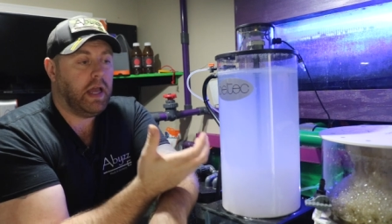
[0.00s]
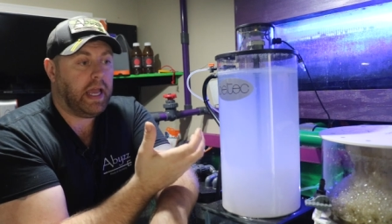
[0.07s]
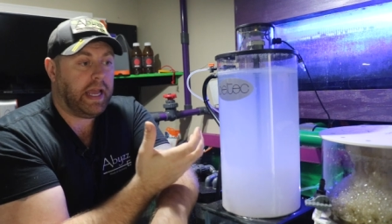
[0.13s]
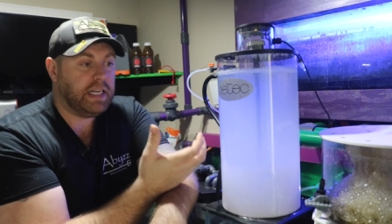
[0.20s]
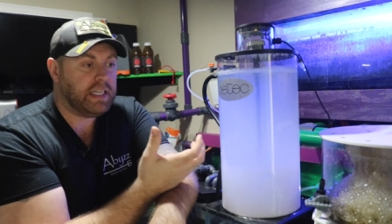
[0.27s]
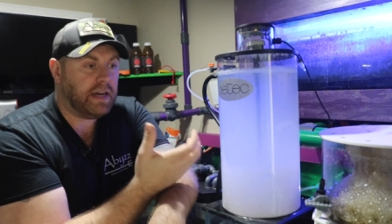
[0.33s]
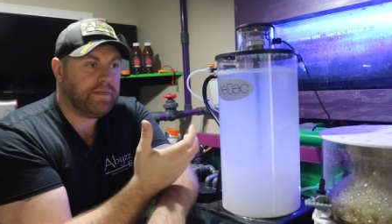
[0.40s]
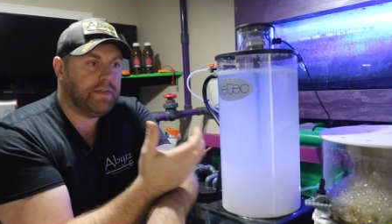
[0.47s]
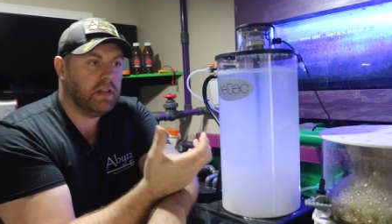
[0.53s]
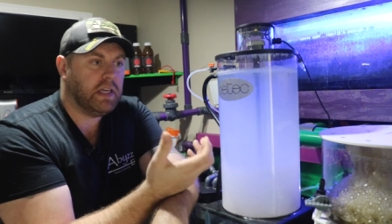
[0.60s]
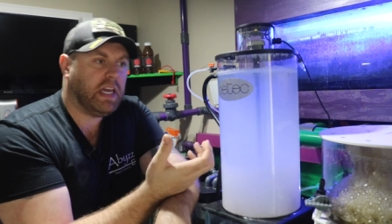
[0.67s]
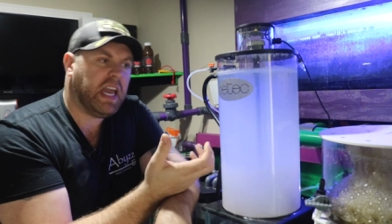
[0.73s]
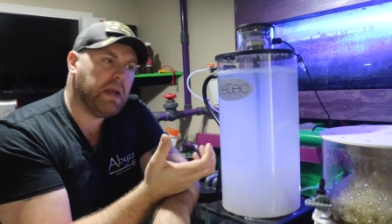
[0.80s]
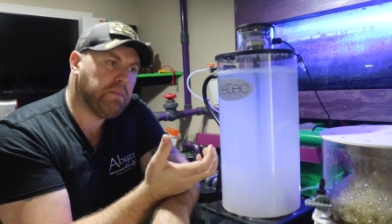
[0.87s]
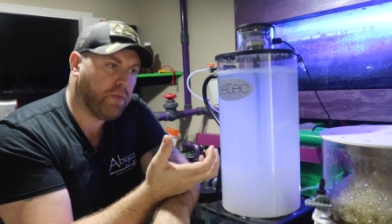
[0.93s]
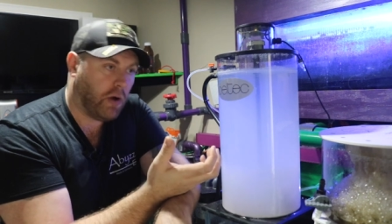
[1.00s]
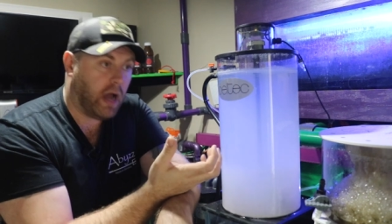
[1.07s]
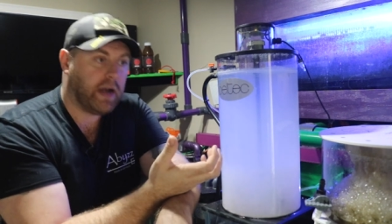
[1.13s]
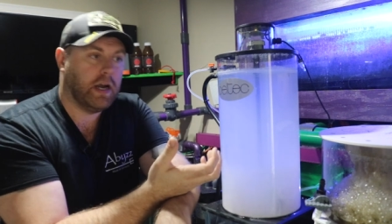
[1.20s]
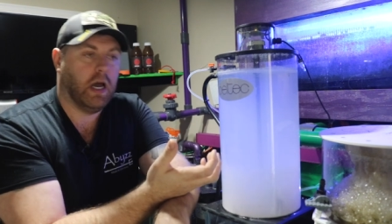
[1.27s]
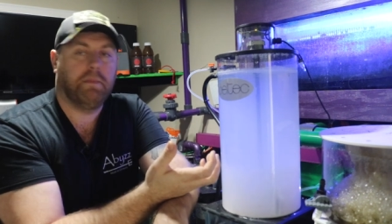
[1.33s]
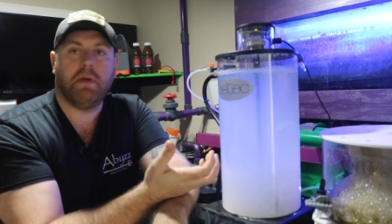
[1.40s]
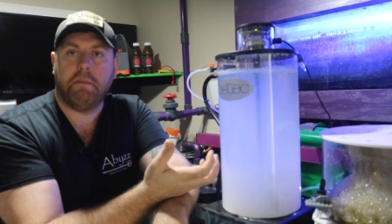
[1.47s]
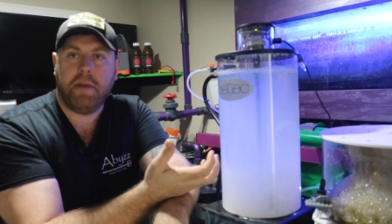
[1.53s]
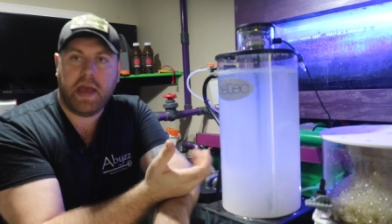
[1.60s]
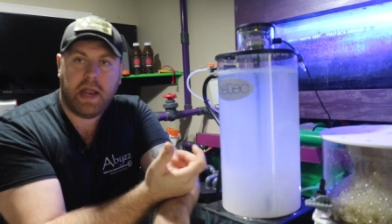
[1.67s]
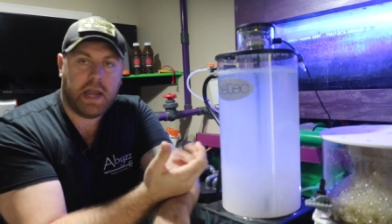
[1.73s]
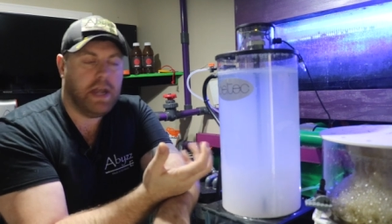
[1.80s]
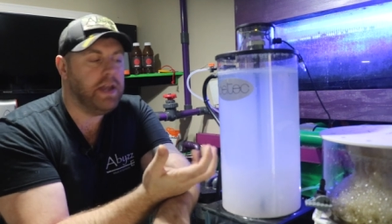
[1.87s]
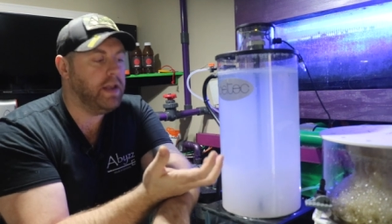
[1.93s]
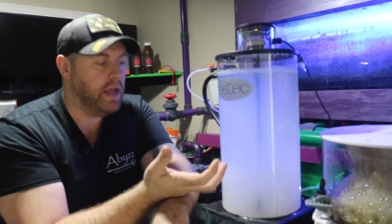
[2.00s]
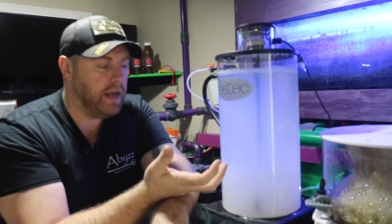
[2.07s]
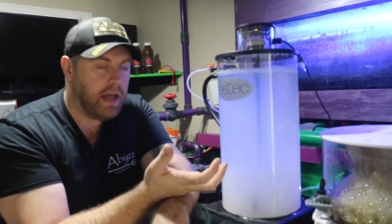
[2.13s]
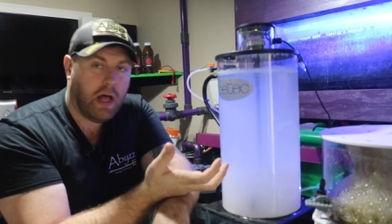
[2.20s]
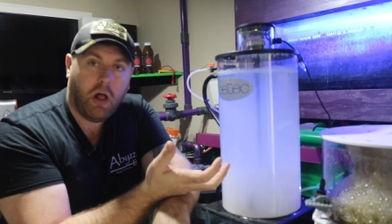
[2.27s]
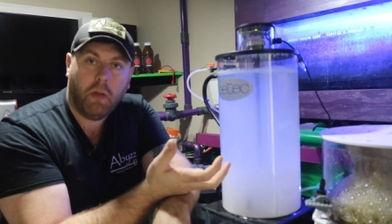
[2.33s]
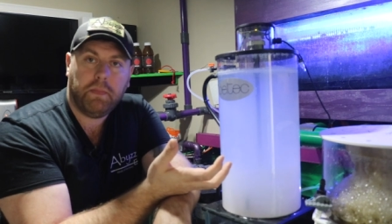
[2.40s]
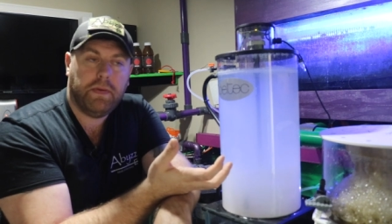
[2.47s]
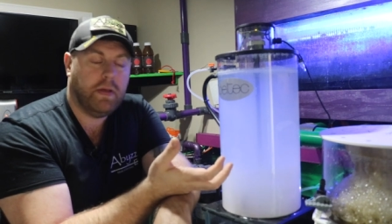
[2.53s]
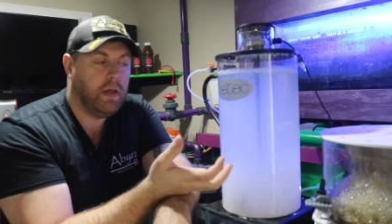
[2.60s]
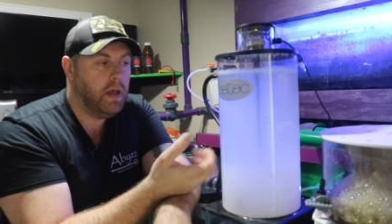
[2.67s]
It definitely it brought it up a bit and did help,